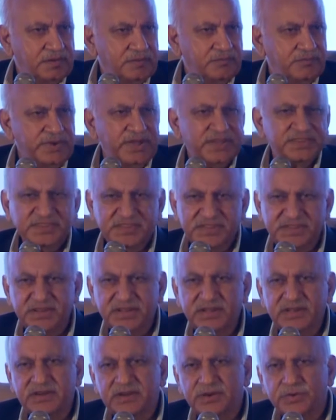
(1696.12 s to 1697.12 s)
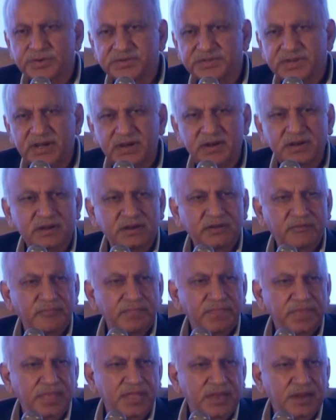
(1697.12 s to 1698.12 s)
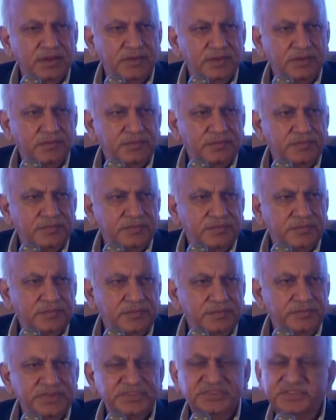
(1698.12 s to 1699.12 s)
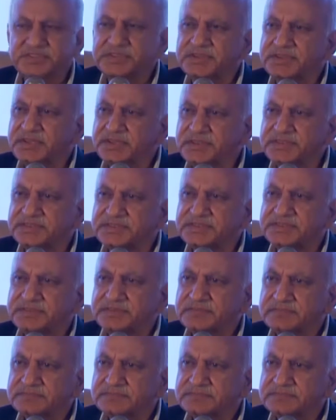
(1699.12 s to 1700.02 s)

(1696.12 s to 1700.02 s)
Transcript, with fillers: We are sitting in a hotel which is